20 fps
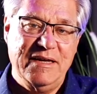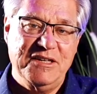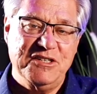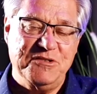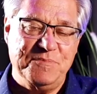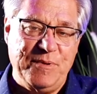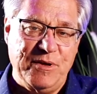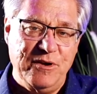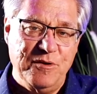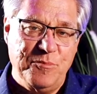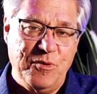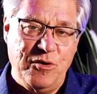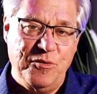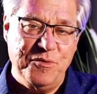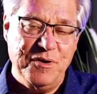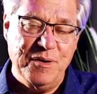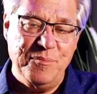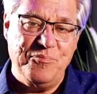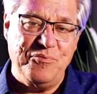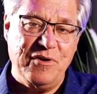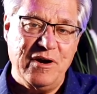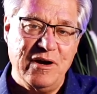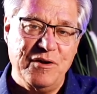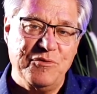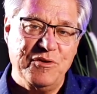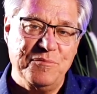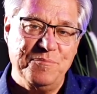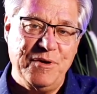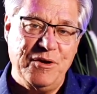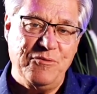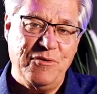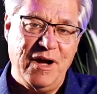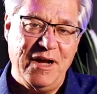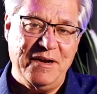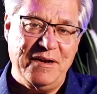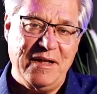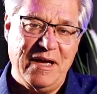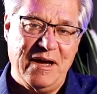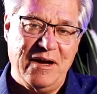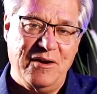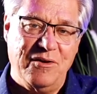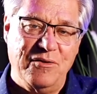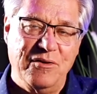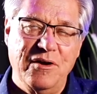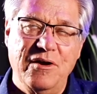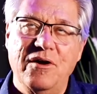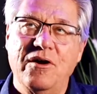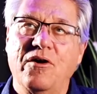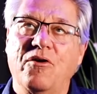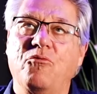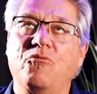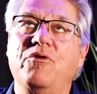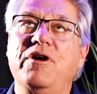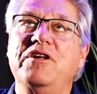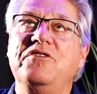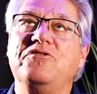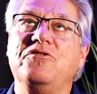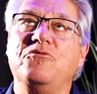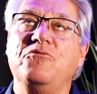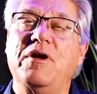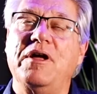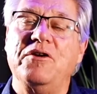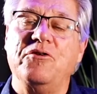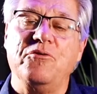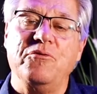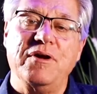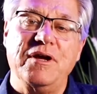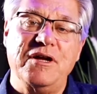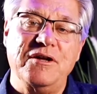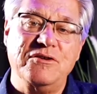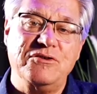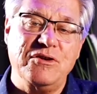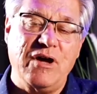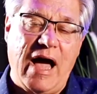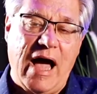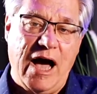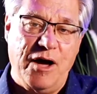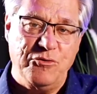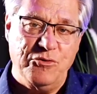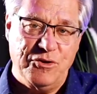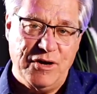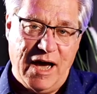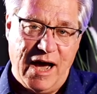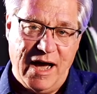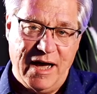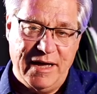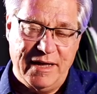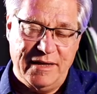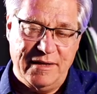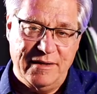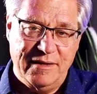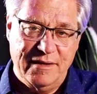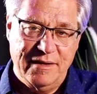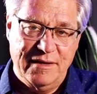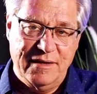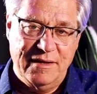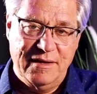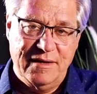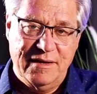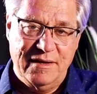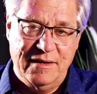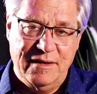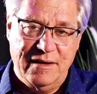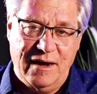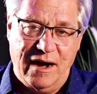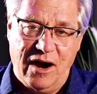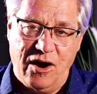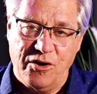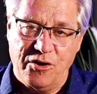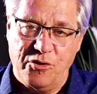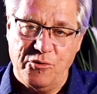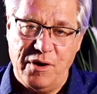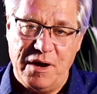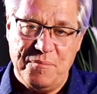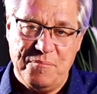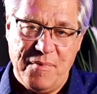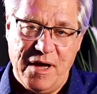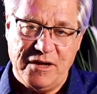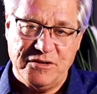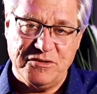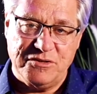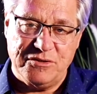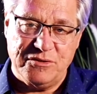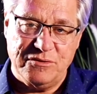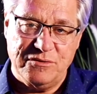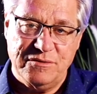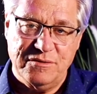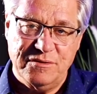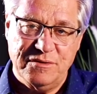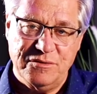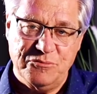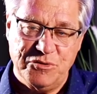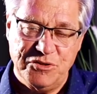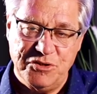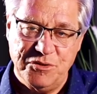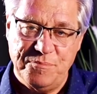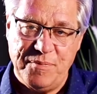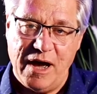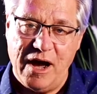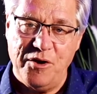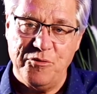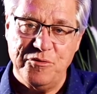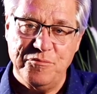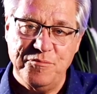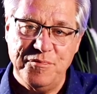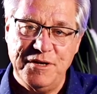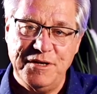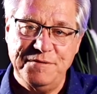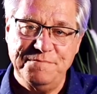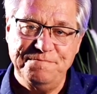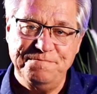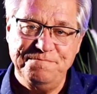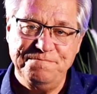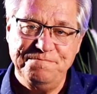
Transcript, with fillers: Spend a moment in prayer with me right now, resurrendering to Adonai, our great master. Would you bow with me?